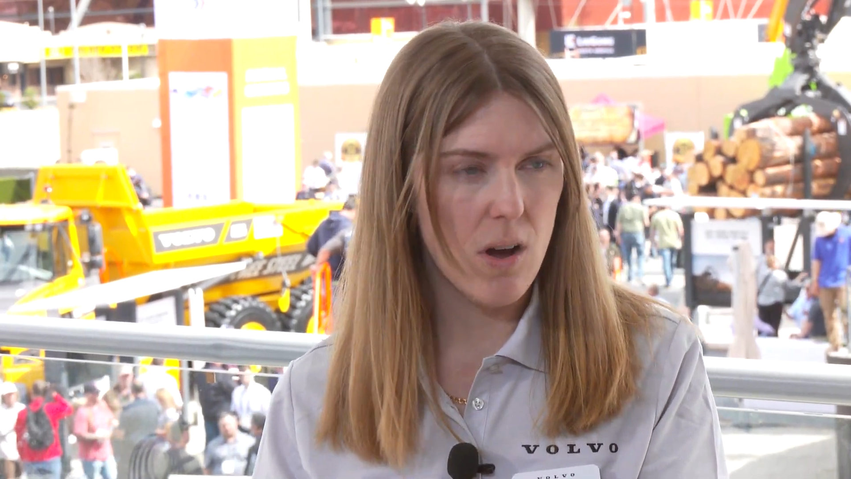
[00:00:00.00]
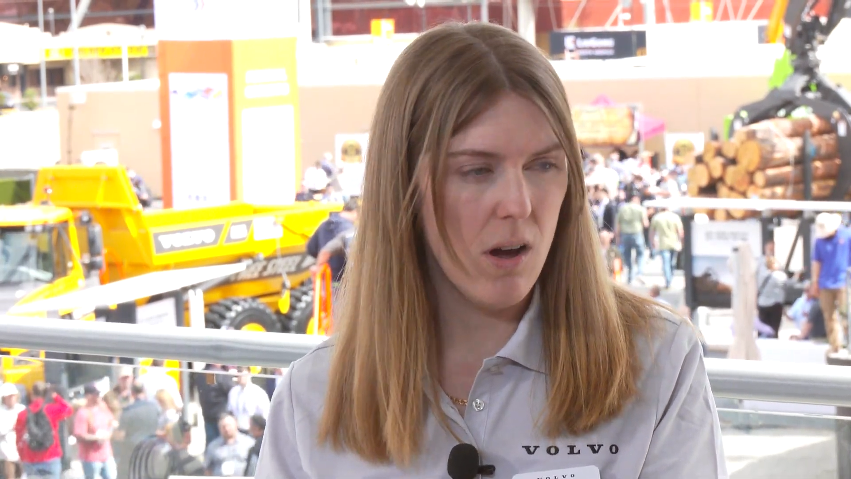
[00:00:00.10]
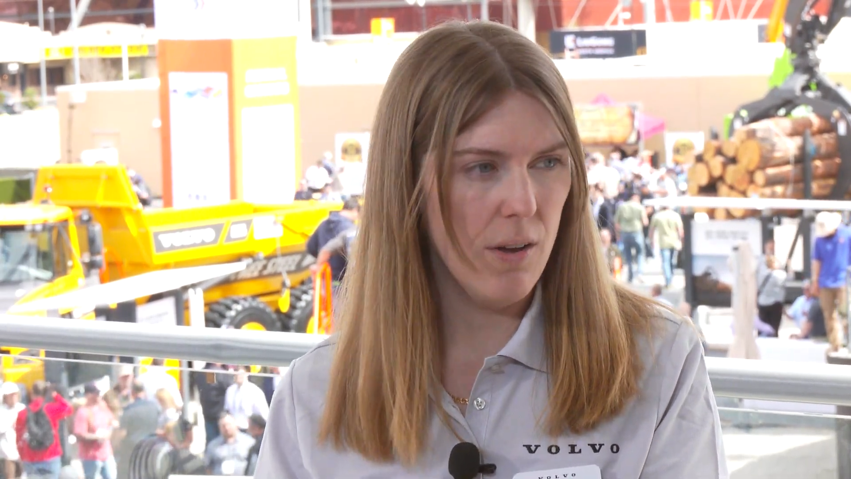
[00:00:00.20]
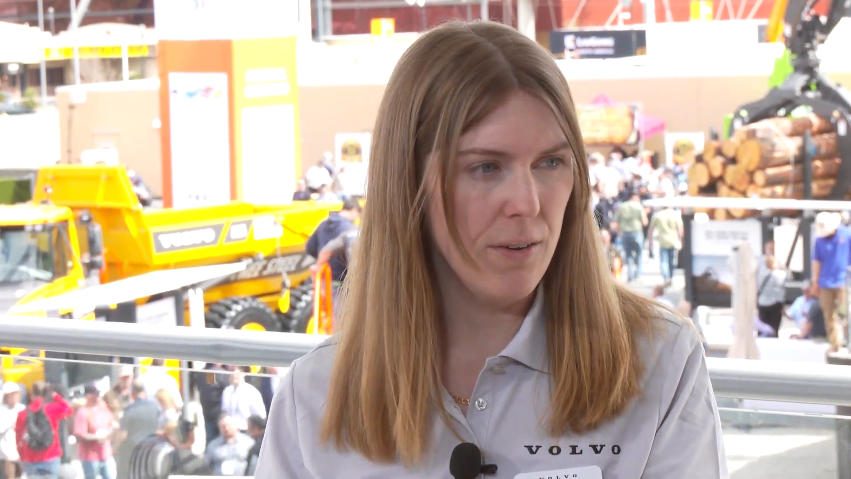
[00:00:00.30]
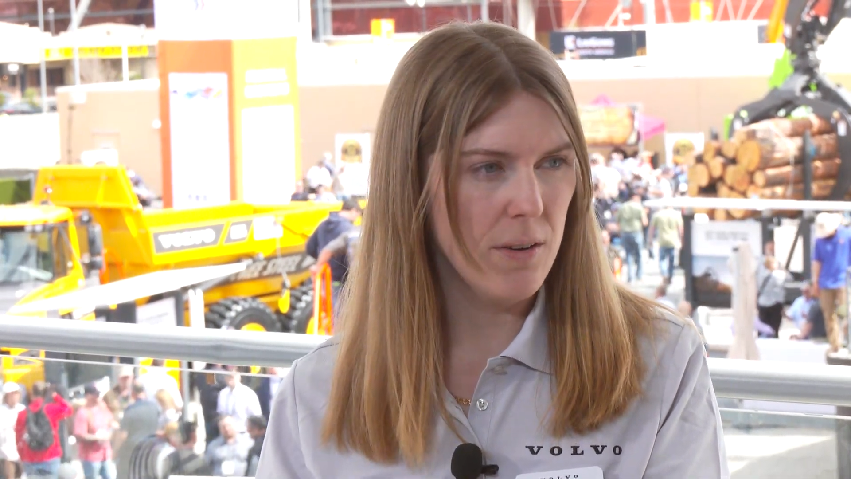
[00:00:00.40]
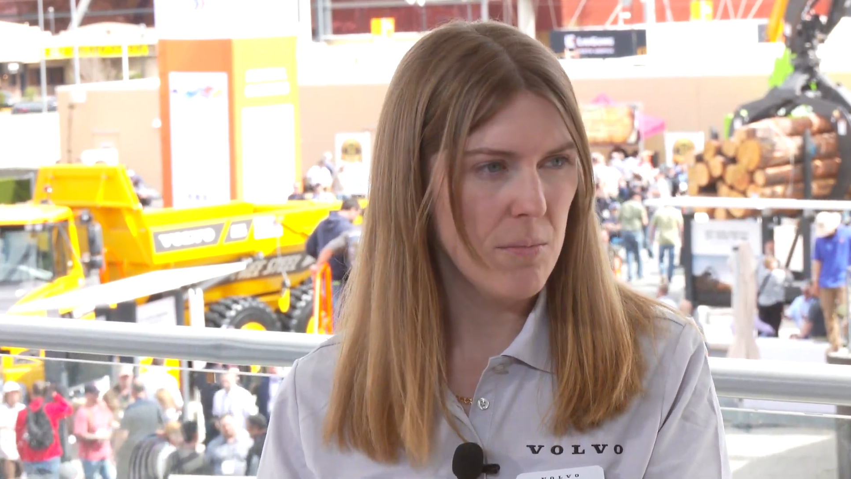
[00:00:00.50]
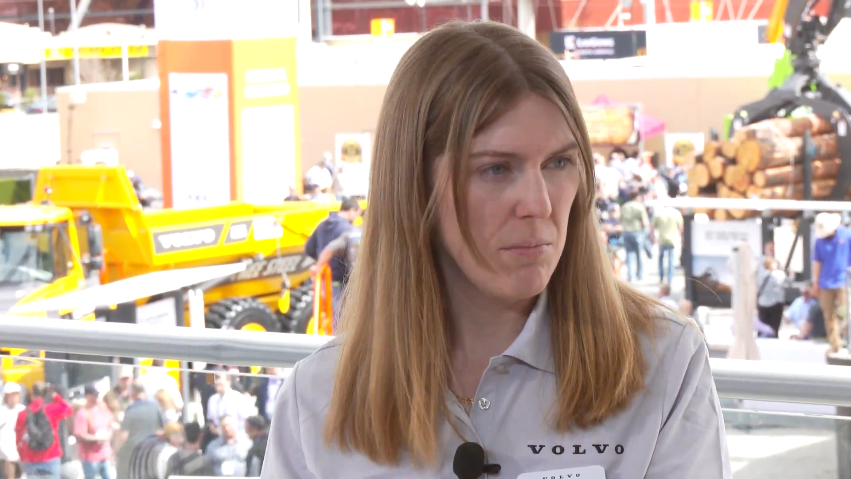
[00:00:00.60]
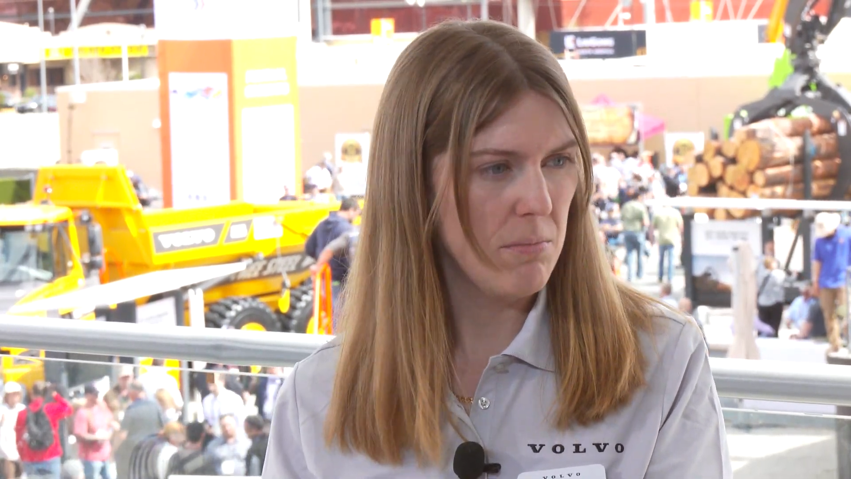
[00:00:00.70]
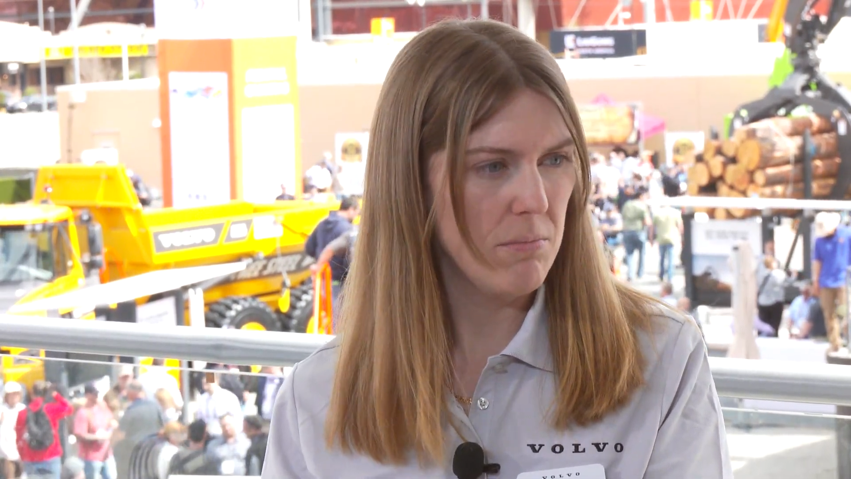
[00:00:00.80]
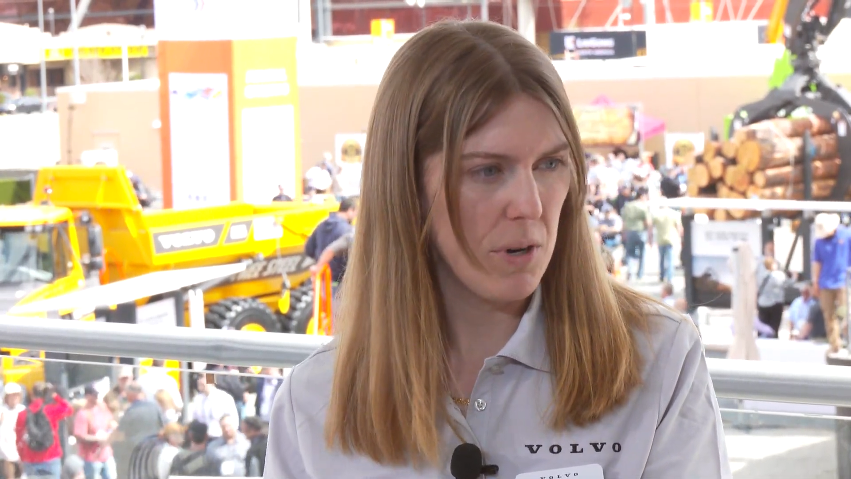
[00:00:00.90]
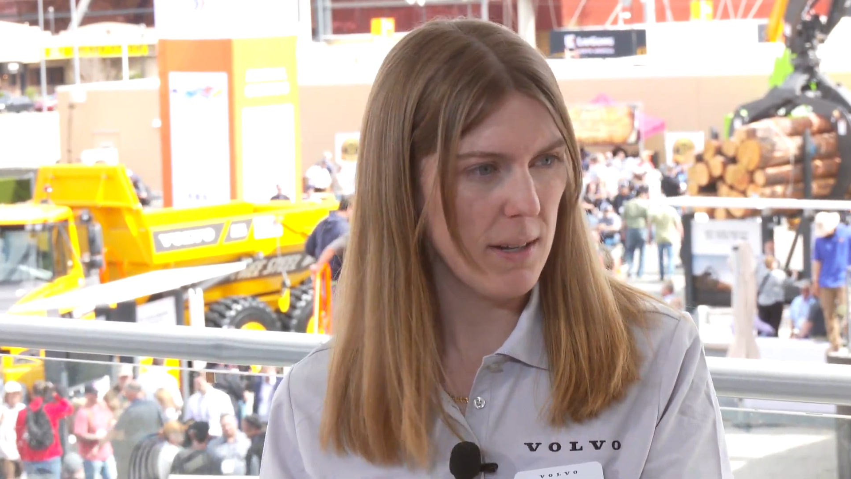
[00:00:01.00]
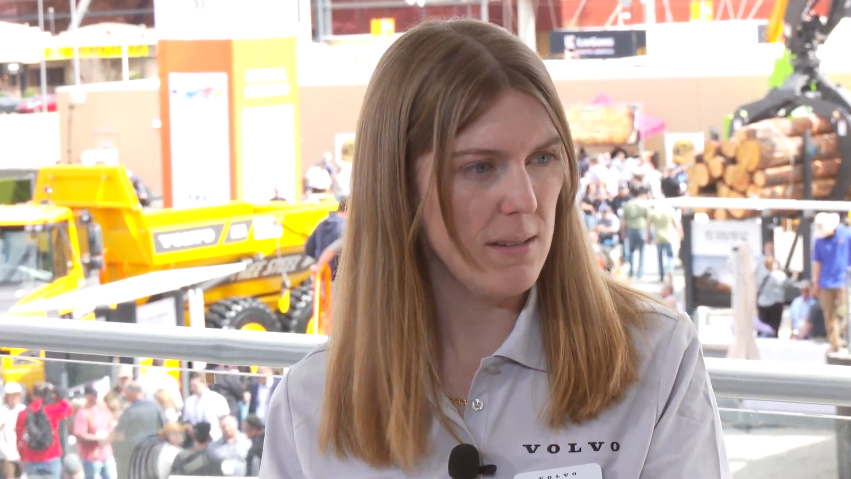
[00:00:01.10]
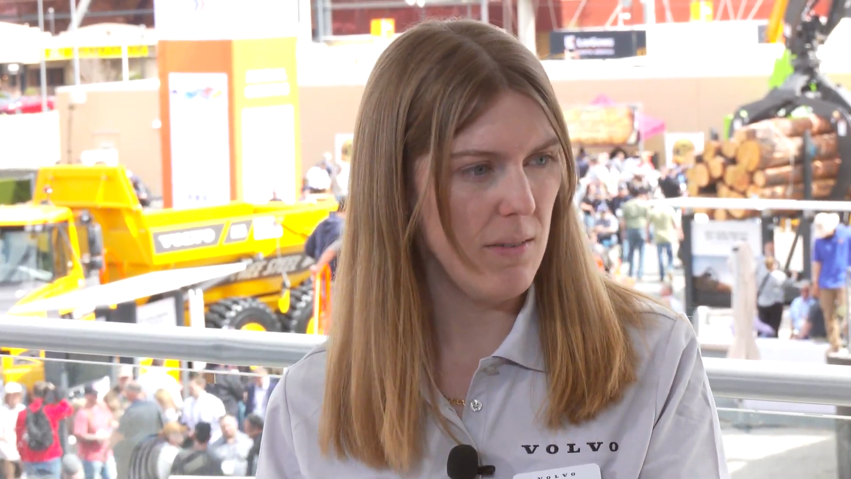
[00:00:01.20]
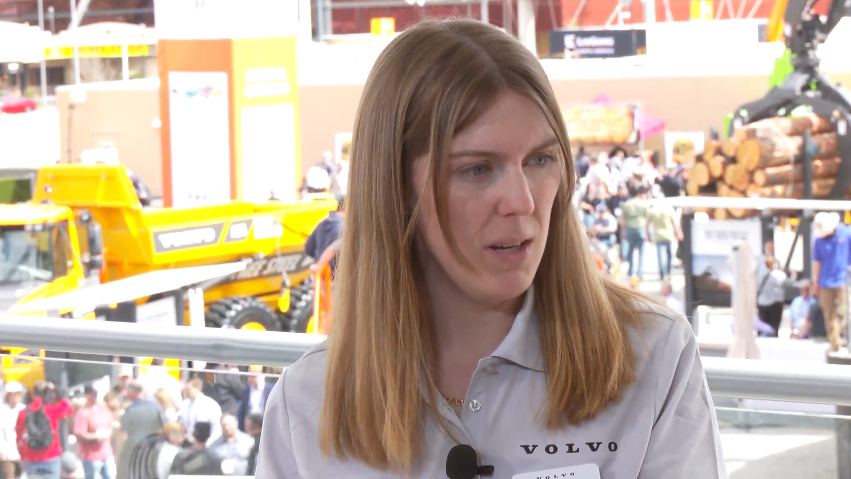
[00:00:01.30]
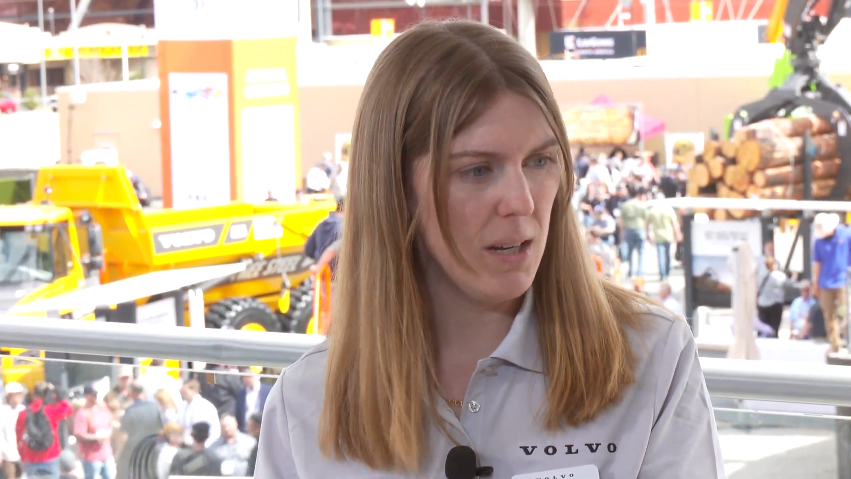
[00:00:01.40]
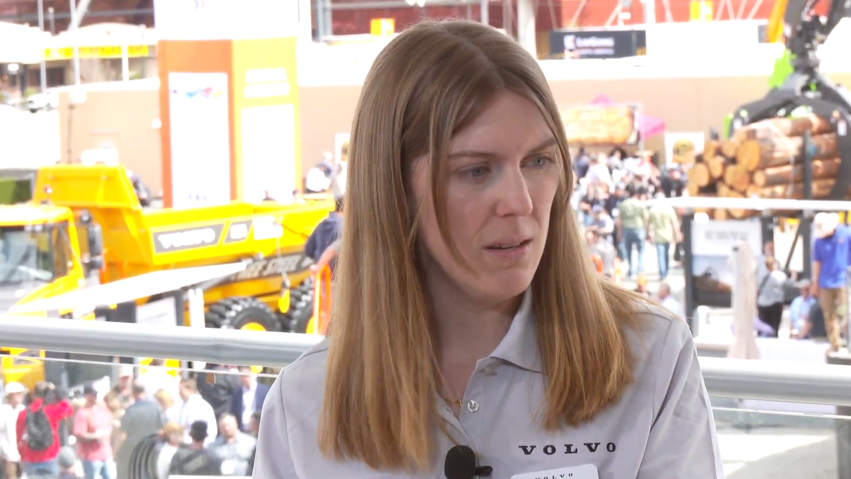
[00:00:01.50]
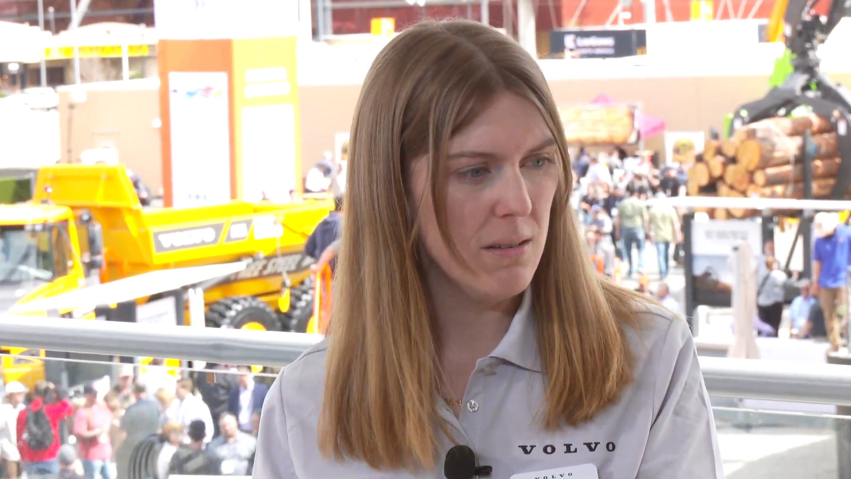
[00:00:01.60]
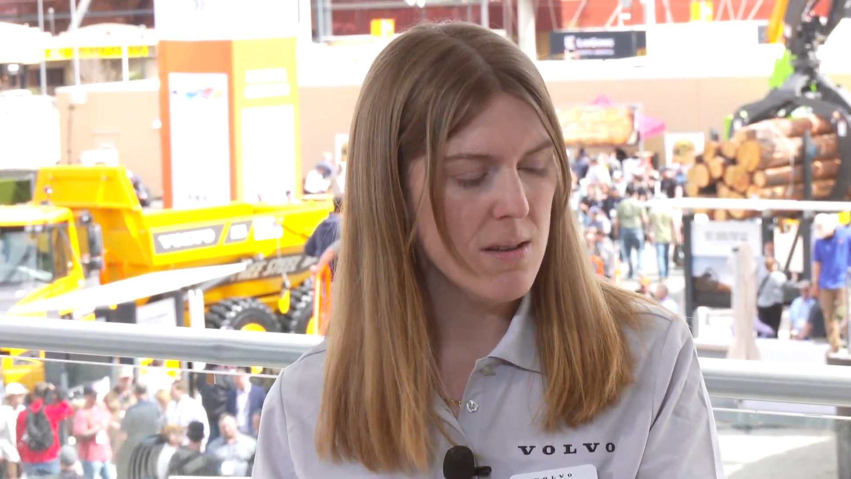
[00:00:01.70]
on productivity